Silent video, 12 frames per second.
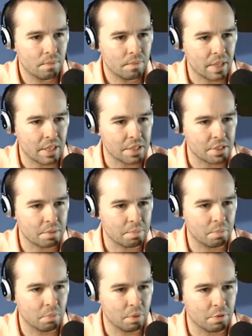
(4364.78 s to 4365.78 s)
I just
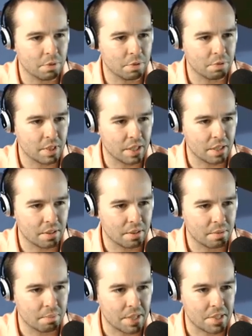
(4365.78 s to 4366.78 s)
one foot in front of the other,
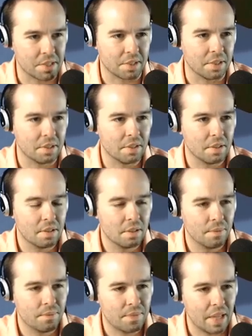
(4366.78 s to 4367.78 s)
basically.
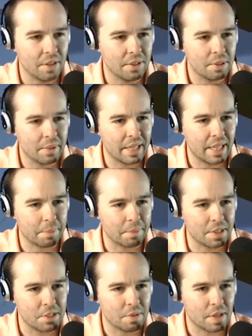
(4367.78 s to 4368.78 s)
I don't think we can get up
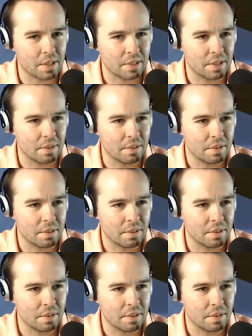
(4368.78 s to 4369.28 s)
this rock though.